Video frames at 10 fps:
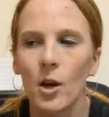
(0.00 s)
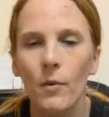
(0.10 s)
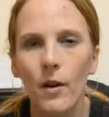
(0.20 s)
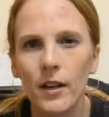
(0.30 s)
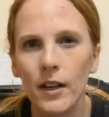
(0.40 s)

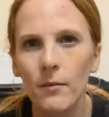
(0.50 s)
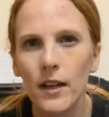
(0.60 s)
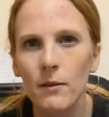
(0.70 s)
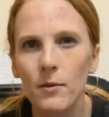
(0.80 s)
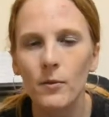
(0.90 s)
probably going to
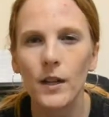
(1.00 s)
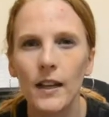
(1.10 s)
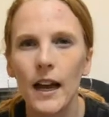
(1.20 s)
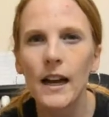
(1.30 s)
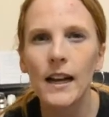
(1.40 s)
be between
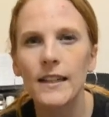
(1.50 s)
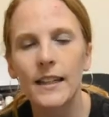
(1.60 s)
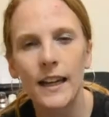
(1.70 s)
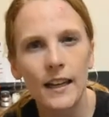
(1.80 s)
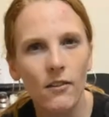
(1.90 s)
9,
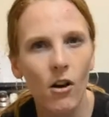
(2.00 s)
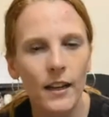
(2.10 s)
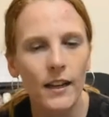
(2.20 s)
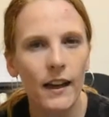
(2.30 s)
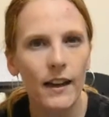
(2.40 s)
10 o'clock
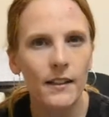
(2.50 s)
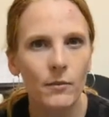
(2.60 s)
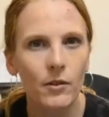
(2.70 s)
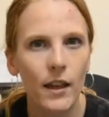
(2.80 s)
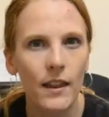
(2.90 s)
at night,
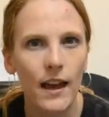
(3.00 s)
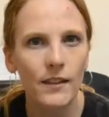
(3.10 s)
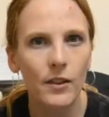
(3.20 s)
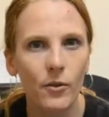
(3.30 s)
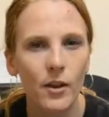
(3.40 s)
something like that.
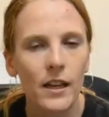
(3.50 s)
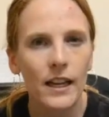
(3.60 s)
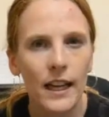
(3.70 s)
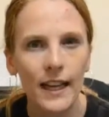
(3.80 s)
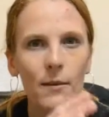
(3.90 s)
So
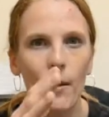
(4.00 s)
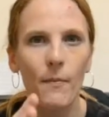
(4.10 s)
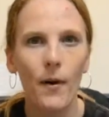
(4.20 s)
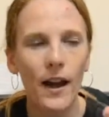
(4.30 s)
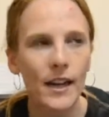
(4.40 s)
got to get my
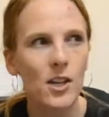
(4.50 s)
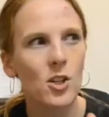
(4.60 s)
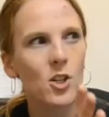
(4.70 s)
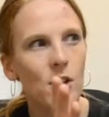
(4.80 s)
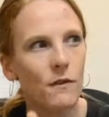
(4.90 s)
body
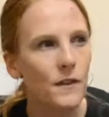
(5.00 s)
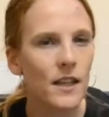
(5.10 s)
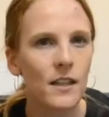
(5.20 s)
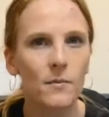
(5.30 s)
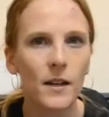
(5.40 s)

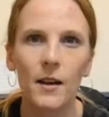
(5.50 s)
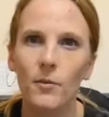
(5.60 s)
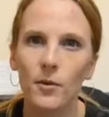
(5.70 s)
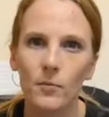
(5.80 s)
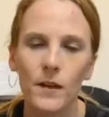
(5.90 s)
shifted to be
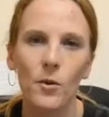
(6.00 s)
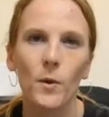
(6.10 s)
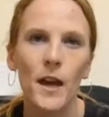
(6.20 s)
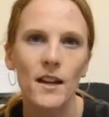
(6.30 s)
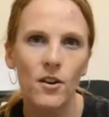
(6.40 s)
able to be
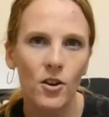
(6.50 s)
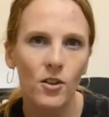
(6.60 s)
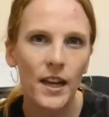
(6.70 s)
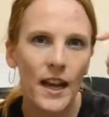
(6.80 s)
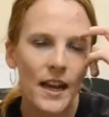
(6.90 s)
awake all
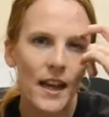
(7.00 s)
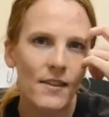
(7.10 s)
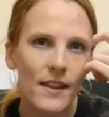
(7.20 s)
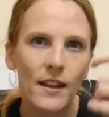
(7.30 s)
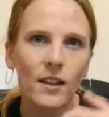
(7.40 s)
day and
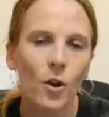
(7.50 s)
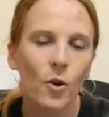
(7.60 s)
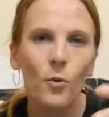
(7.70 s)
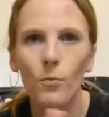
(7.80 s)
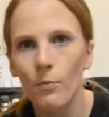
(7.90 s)
then
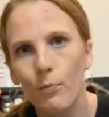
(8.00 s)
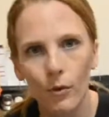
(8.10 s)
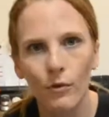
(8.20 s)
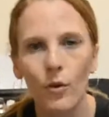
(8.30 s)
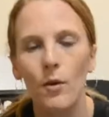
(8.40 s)
go
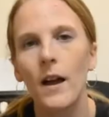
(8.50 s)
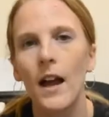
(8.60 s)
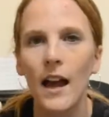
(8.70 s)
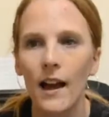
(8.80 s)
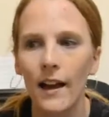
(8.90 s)
perform
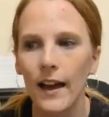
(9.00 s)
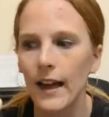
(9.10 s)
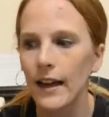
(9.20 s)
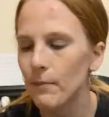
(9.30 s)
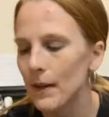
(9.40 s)

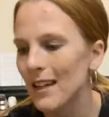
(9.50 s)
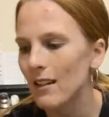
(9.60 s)
at peak